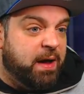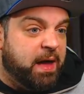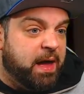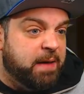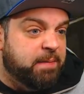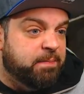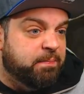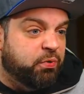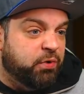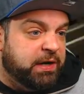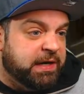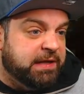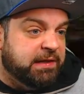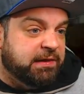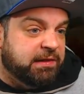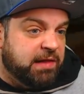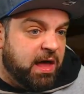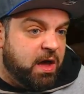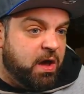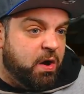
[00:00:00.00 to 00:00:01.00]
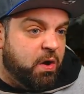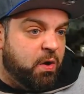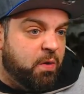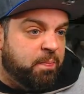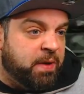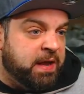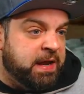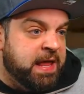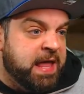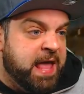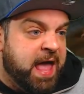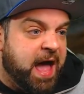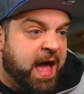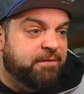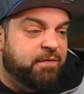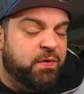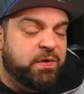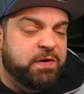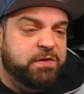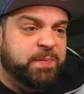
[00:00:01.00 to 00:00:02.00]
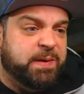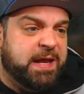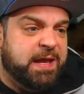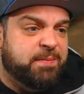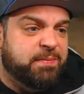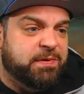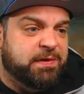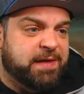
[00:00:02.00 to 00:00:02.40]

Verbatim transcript: I'm pretty low, but I've always been able